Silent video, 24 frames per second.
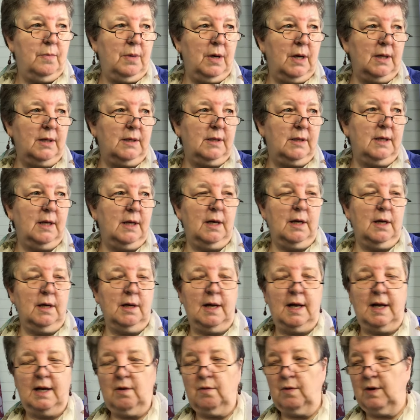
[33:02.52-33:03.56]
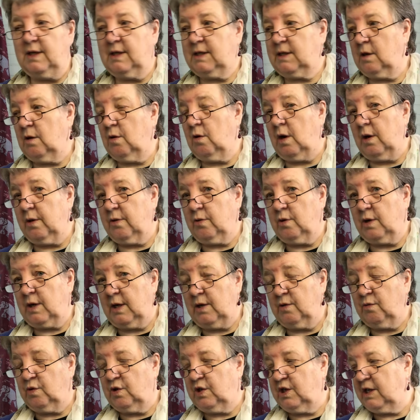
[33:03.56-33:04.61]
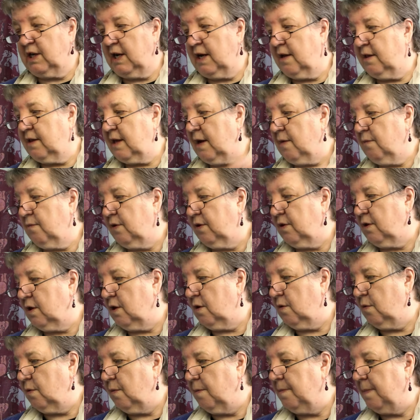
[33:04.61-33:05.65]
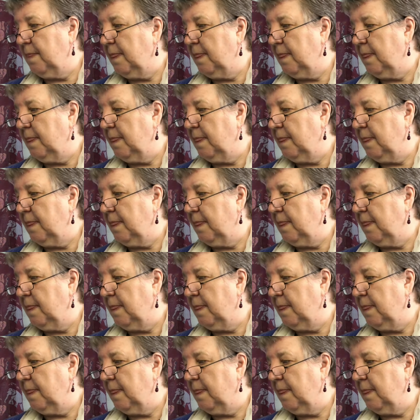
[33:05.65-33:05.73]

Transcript: But uh, anyway, so I thought I'd share that with you.